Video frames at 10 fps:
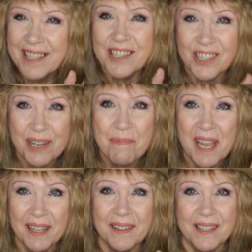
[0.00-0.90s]
She
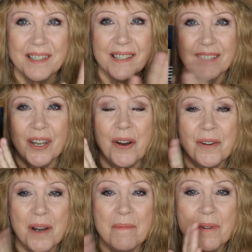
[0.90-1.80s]
picked this as her
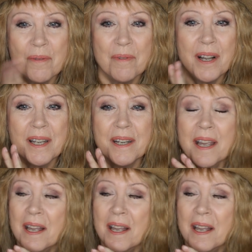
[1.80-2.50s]
number one